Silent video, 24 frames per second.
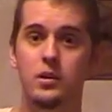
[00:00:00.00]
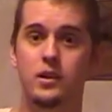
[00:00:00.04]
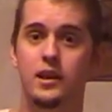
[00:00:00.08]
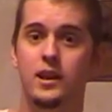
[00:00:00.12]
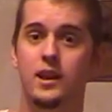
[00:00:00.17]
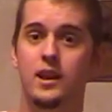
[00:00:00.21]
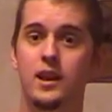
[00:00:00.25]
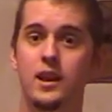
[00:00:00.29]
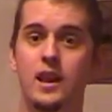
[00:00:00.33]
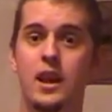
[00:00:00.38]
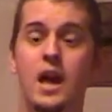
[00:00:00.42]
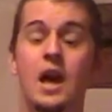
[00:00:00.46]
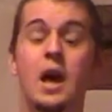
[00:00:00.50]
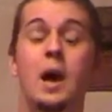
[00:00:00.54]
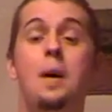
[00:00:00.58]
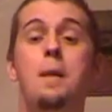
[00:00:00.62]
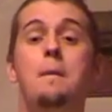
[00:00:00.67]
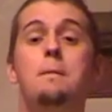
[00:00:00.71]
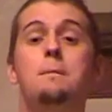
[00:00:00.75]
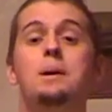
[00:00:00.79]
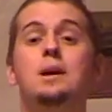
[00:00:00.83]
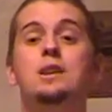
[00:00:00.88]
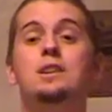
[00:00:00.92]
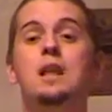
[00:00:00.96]
again,
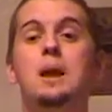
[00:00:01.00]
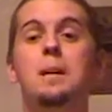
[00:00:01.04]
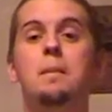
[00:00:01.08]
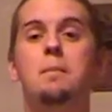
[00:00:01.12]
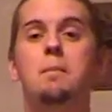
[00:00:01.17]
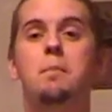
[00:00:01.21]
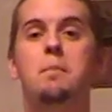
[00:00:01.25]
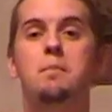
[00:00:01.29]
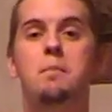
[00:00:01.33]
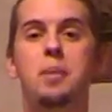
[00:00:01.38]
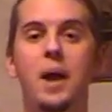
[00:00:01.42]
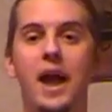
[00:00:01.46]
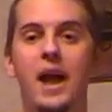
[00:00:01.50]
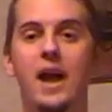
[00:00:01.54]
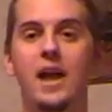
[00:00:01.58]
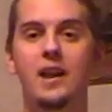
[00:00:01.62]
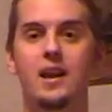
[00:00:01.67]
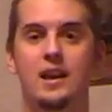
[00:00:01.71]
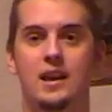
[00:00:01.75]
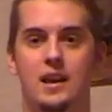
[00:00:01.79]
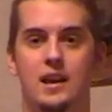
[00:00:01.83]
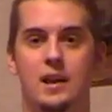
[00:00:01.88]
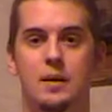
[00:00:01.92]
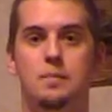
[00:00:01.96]
but they
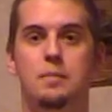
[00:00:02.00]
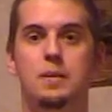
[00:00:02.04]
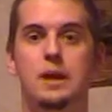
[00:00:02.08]
panicked.